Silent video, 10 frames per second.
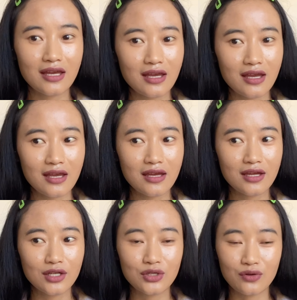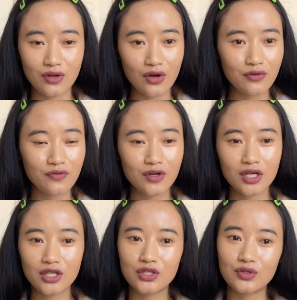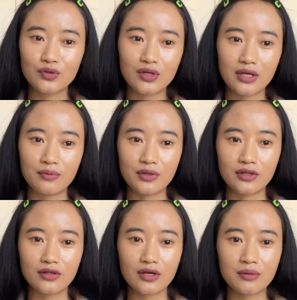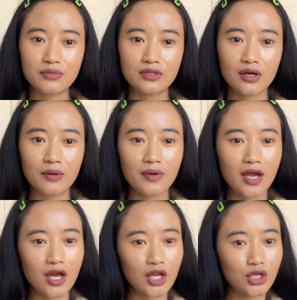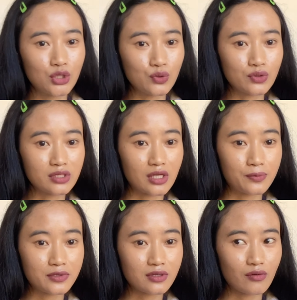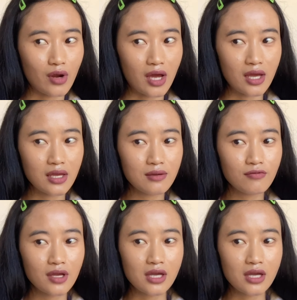And do not forget to give it a thumbs up and do subscribe.